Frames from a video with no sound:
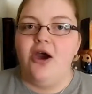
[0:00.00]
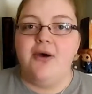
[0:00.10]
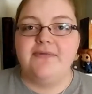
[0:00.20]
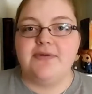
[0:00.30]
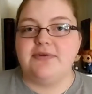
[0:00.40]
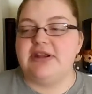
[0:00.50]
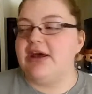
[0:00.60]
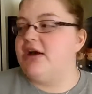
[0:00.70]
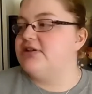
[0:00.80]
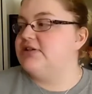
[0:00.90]
hopefully one
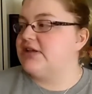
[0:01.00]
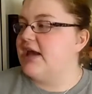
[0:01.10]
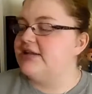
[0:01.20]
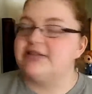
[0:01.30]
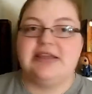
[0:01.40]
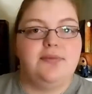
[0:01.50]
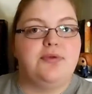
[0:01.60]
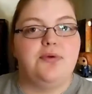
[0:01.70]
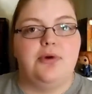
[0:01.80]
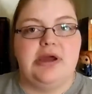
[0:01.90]
day I'll just kind of skim
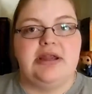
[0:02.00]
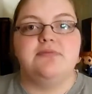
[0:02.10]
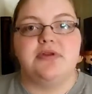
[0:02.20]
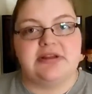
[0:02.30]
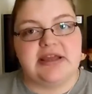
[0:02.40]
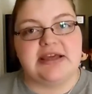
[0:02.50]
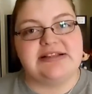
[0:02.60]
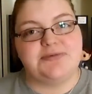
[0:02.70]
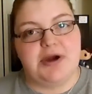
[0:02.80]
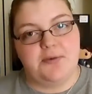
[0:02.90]
through it and put the
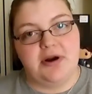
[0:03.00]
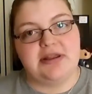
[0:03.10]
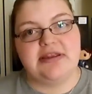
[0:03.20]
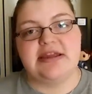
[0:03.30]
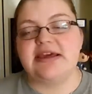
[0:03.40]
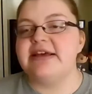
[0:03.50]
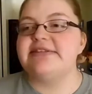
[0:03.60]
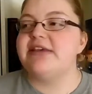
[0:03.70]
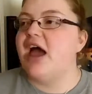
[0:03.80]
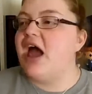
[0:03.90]
tickets where I wanted the
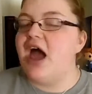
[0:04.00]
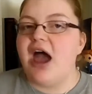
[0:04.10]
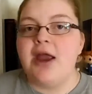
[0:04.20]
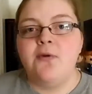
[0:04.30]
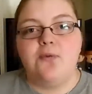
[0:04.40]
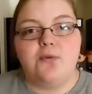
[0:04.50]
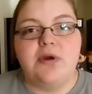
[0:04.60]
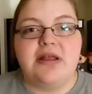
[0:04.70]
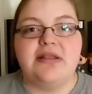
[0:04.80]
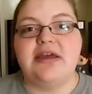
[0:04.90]
tickets. I
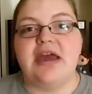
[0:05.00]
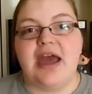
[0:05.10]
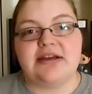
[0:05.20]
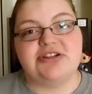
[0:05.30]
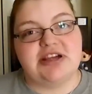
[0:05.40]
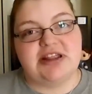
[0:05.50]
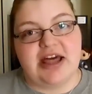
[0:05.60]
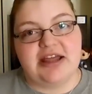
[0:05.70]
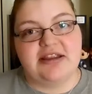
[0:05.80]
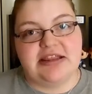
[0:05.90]
really actually
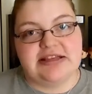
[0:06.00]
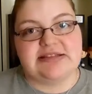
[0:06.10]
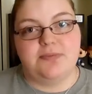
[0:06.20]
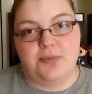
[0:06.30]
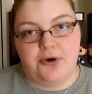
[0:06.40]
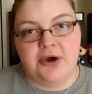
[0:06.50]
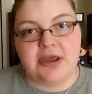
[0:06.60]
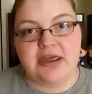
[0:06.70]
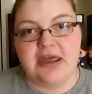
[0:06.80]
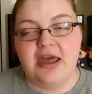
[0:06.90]
liked this
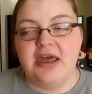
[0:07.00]
book.